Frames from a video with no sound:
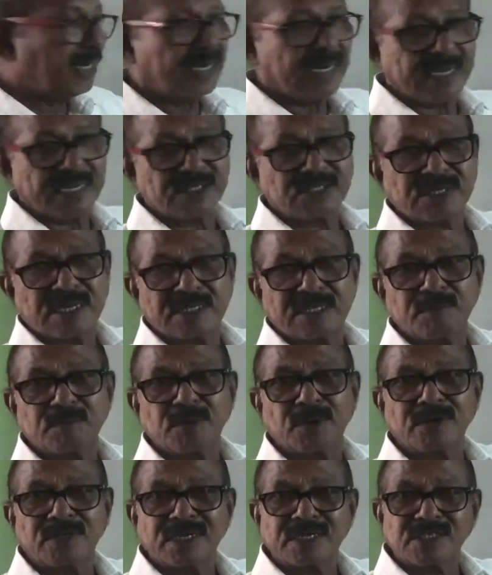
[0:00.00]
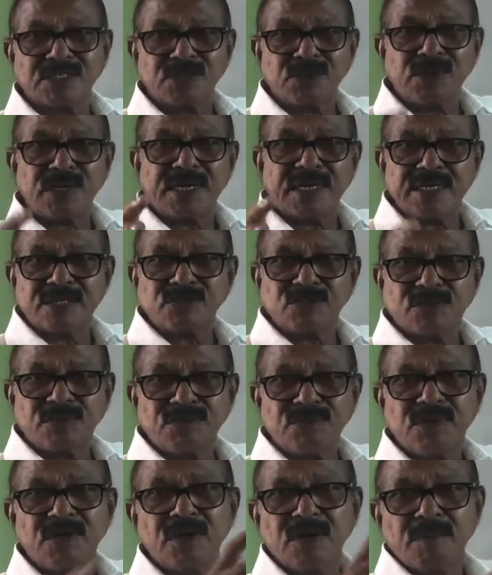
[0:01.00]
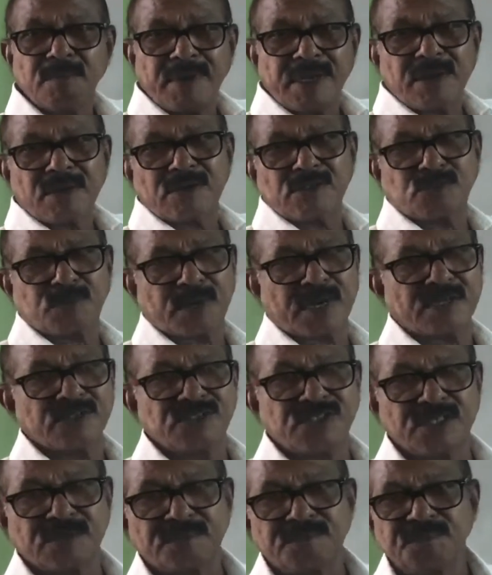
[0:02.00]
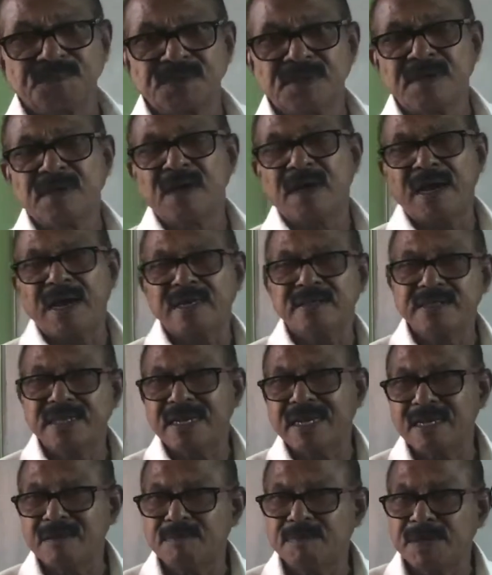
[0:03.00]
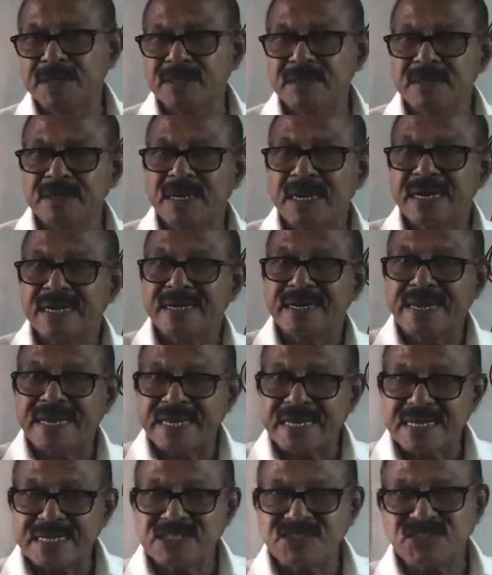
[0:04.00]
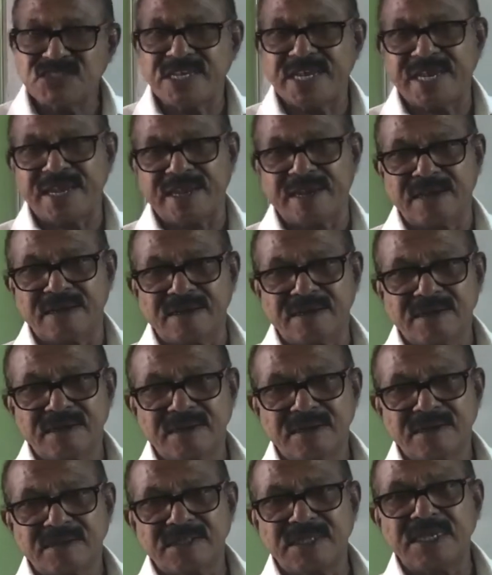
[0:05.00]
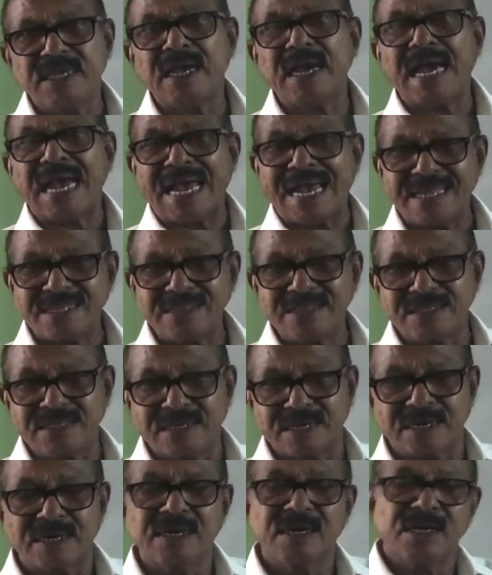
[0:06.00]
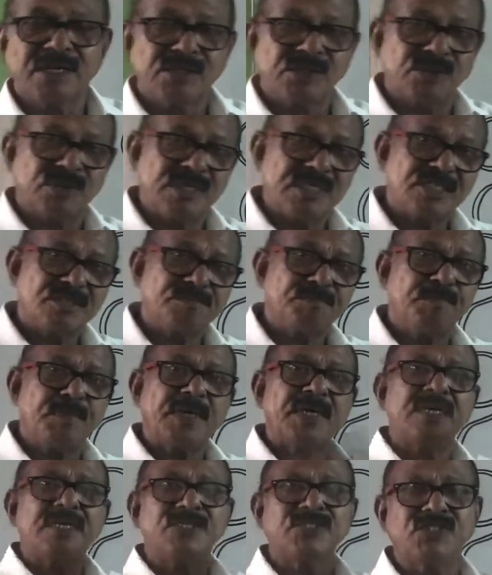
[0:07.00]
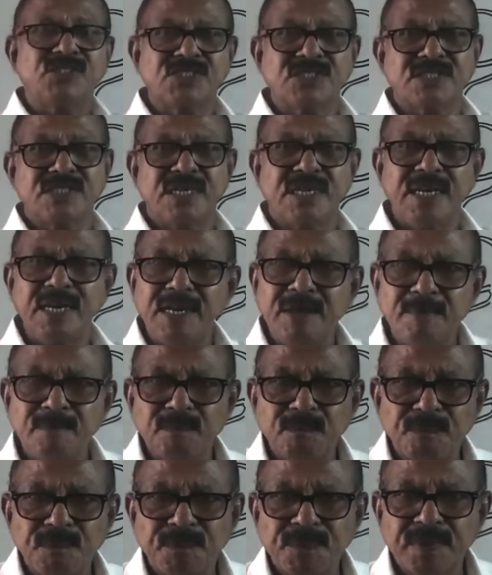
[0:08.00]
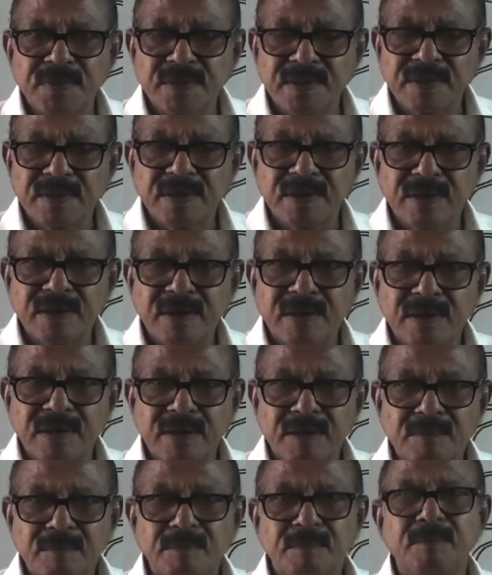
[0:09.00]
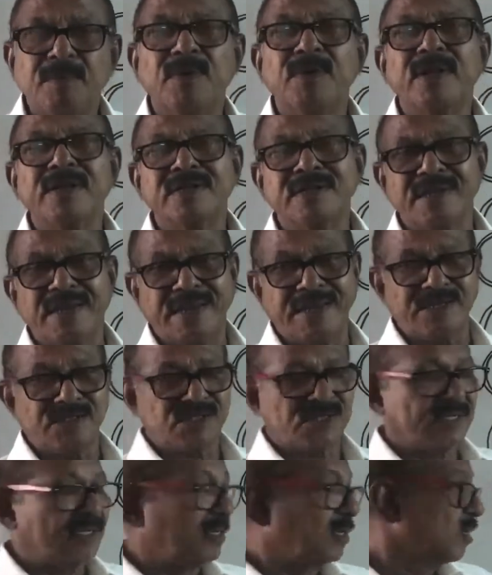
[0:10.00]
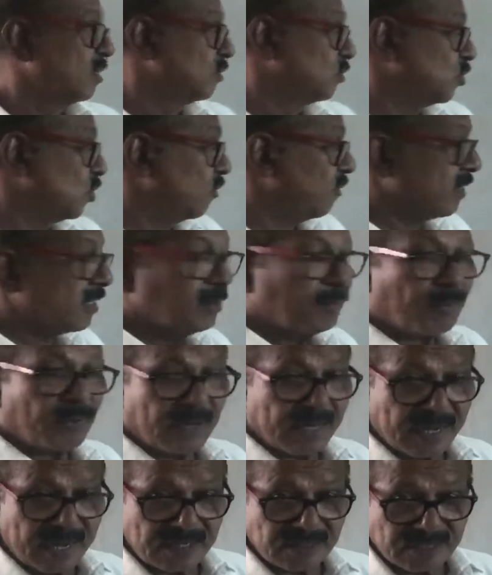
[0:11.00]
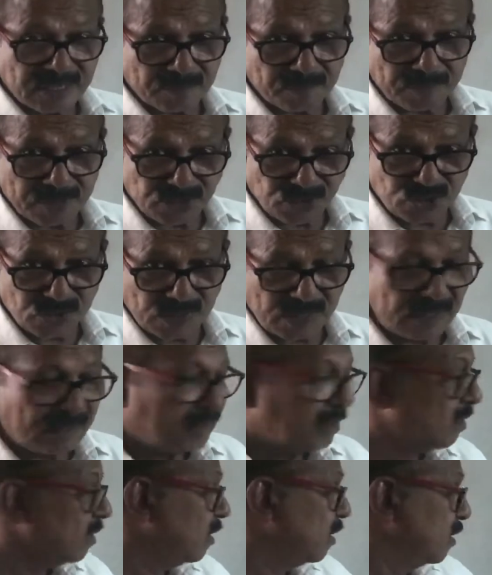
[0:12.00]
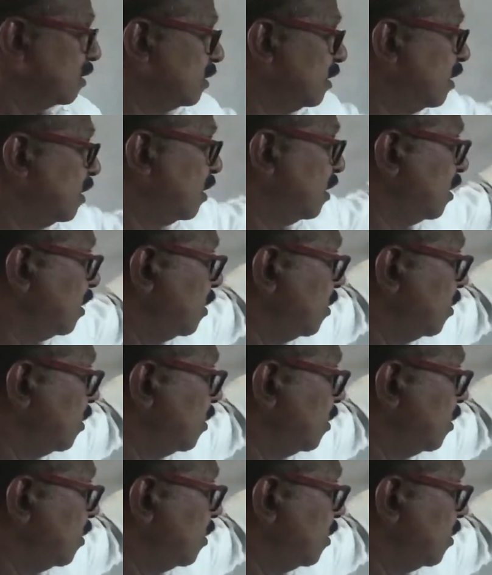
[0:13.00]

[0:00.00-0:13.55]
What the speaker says: layers are the protective layers of microsporangium and they help in dehiscing the anther to disperse the pollen grains. So when the pollen grains are matured, the